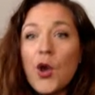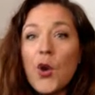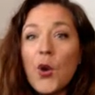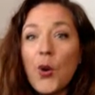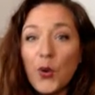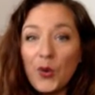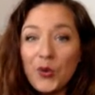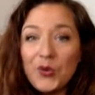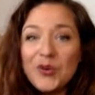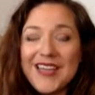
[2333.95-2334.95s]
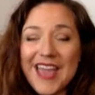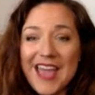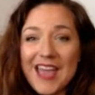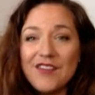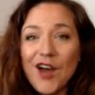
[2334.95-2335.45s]
who gave
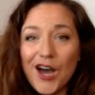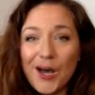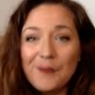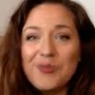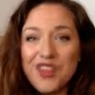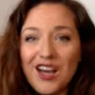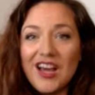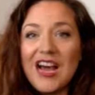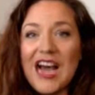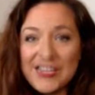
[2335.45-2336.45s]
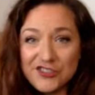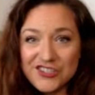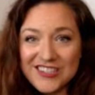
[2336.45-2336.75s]
up the hydrogen.